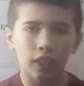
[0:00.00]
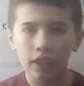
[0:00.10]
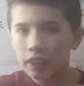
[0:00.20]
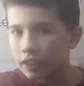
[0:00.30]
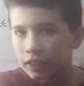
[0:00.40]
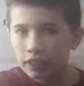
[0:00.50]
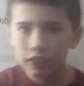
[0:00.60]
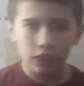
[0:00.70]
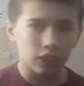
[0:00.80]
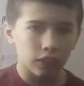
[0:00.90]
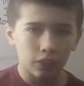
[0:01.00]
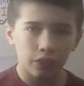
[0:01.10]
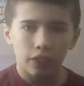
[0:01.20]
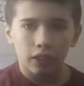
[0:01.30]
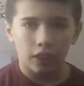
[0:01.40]
Age of
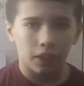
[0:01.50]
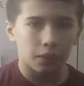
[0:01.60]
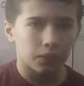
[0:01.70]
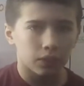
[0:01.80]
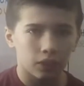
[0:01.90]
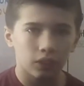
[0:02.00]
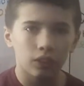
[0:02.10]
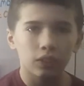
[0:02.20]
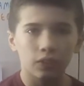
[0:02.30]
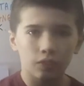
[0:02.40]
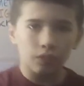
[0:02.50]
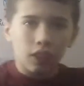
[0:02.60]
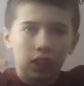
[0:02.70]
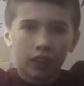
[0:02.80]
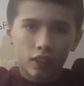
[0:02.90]
salute
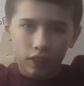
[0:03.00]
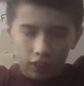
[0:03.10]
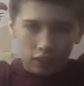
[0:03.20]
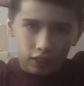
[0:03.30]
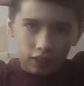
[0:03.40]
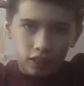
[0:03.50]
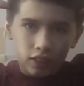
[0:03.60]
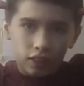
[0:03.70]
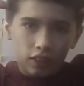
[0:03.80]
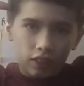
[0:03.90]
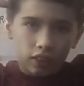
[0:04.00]
monarch. Put a crown on.